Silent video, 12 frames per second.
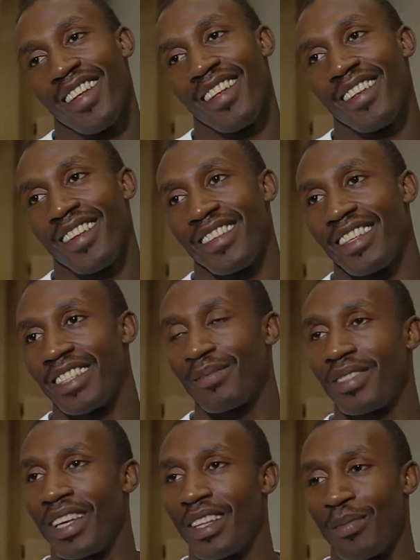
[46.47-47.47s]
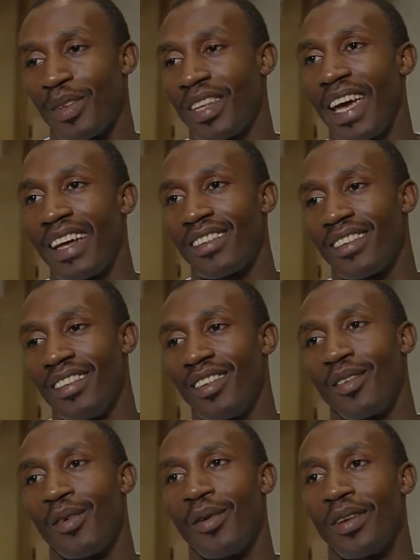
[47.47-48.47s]
you know, the system was there to protect and you
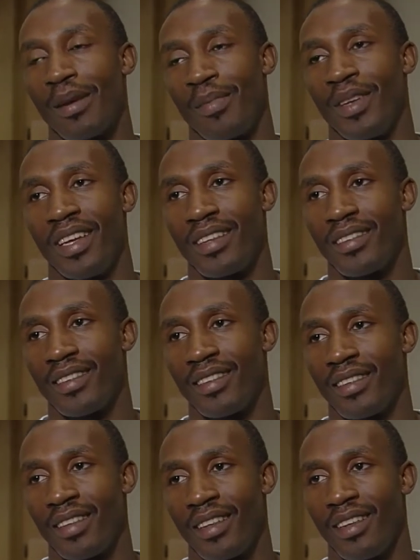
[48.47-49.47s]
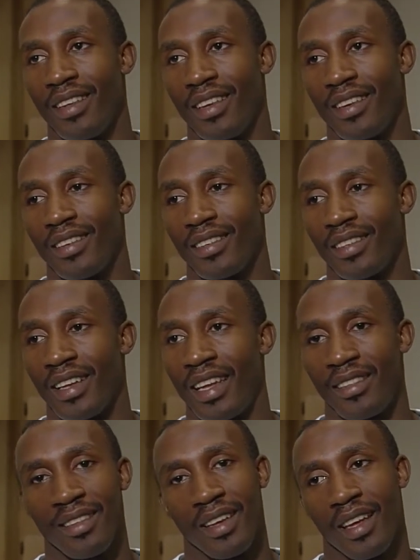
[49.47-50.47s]
got caught up in it, you know,
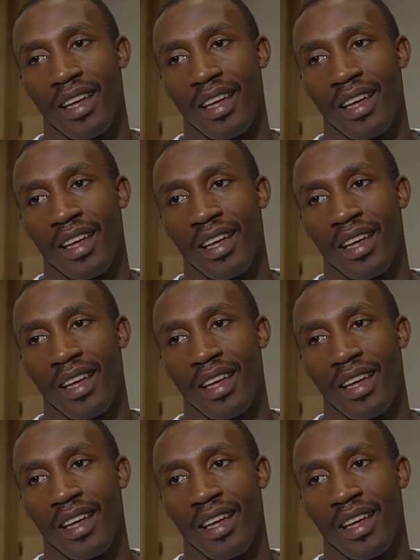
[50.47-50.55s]
and